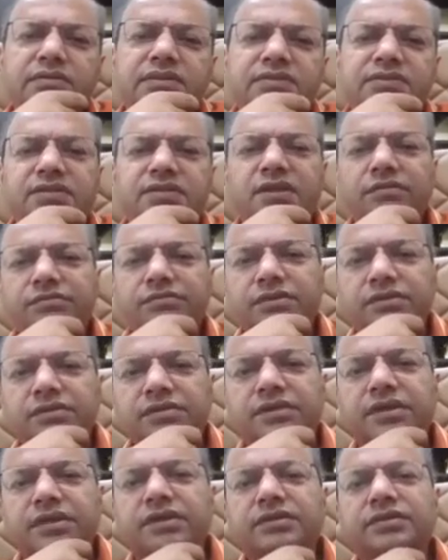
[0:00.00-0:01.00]
just
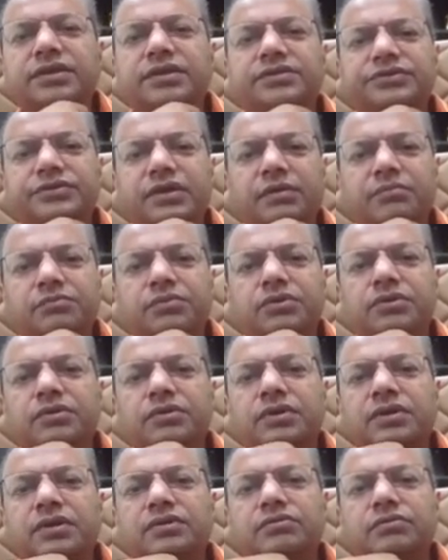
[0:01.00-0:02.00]
take the example
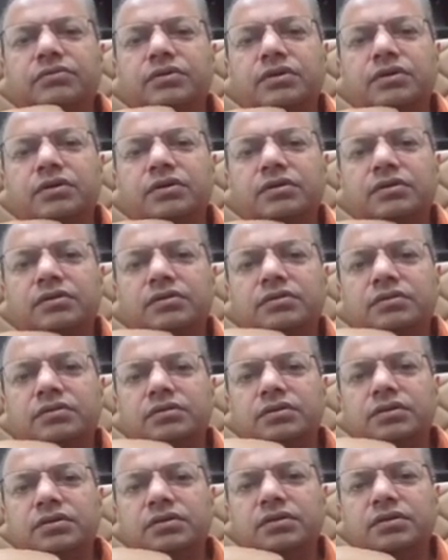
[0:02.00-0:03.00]
that
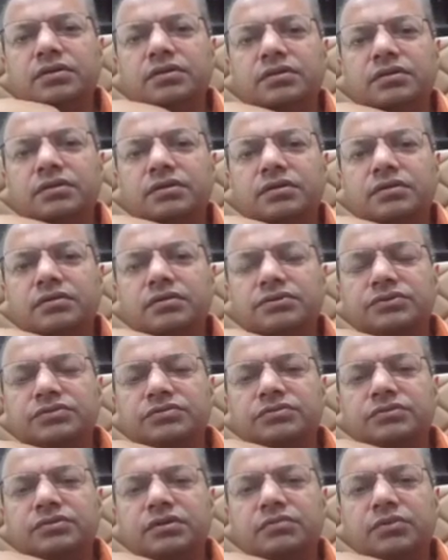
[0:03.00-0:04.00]
in
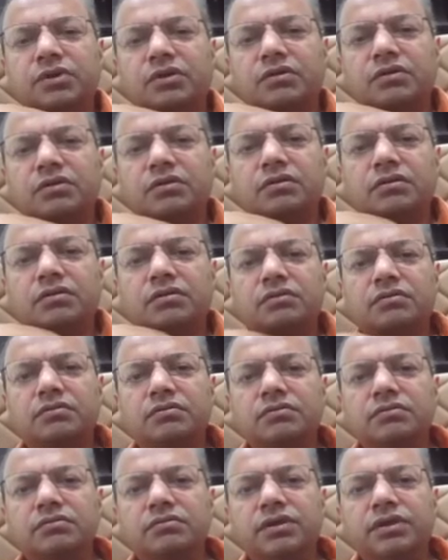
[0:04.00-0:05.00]
SUTRA model,
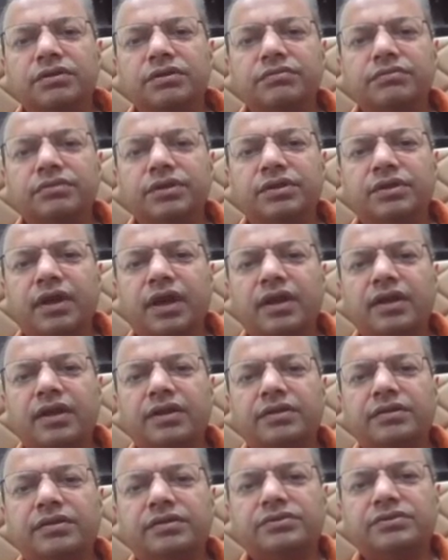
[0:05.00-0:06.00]
when we ran
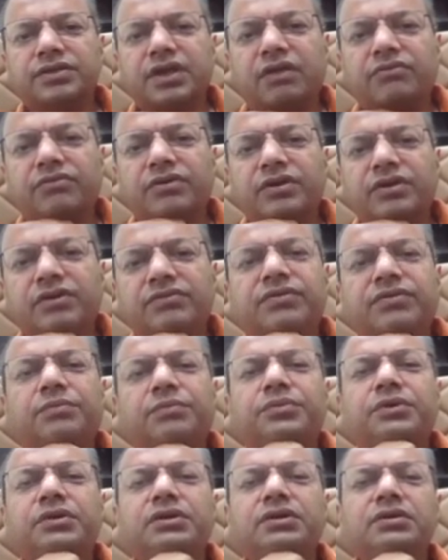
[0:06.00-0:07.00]
it in January,
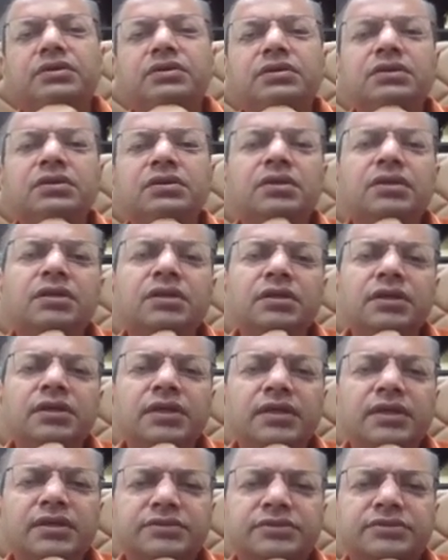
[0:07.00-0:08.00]
February,
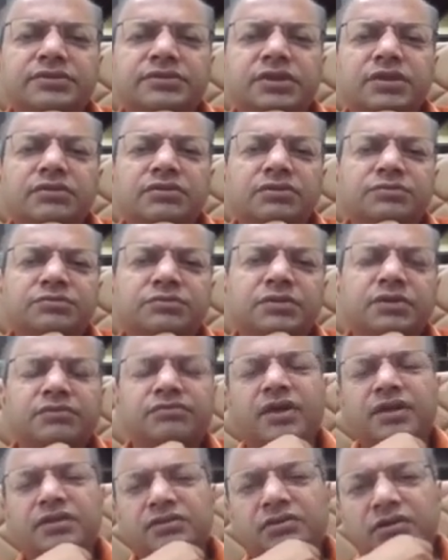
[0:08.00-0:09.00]
it essentially was, in
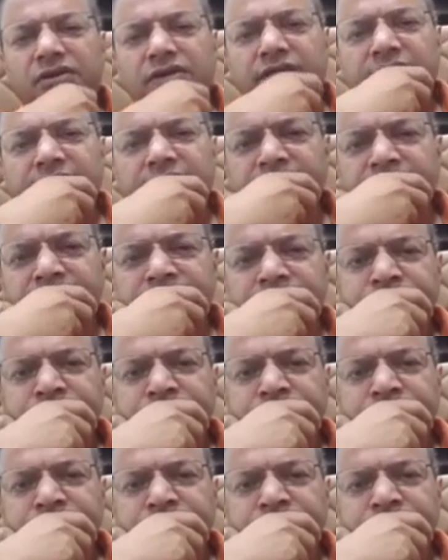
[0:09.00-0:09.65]
fact, already